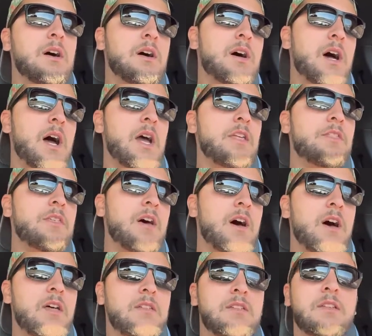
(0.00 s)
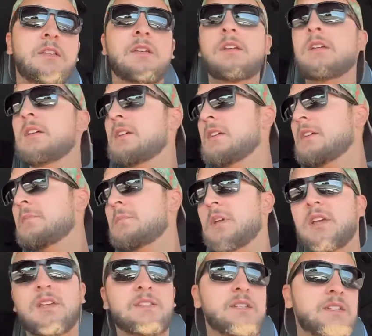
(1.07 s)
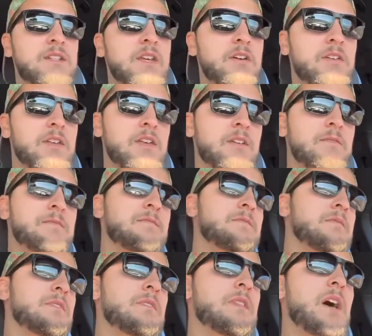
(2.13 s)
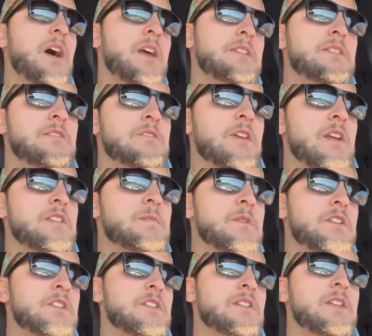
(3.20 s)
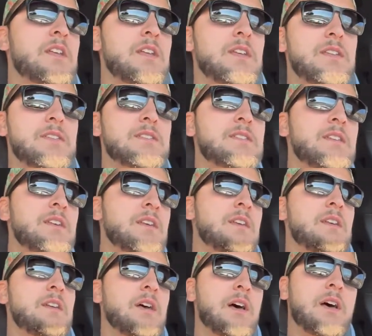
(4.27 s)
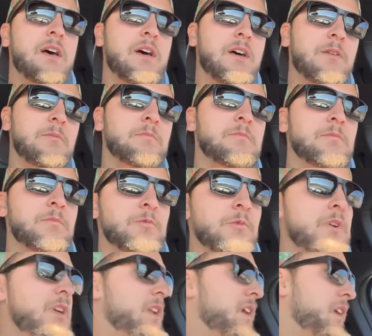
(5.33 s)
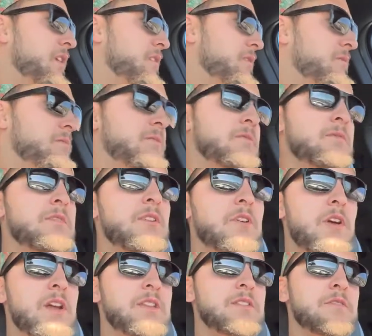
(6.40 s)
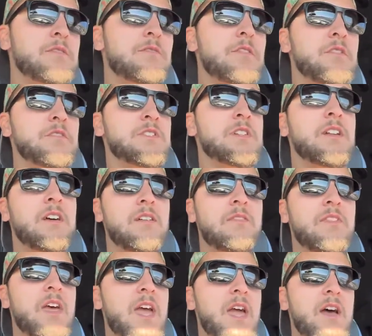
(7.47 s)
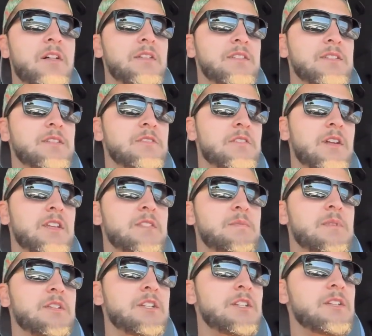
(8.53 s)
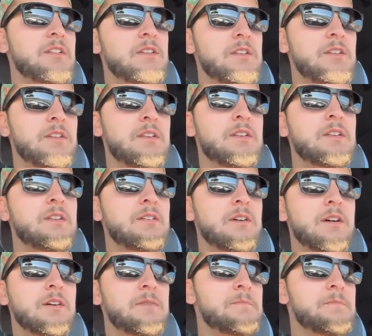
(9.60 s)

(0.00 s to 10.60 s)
I thought, because they tell you, the AISIN transmission is a redone Chrysler version of the AISIN transmission. Well,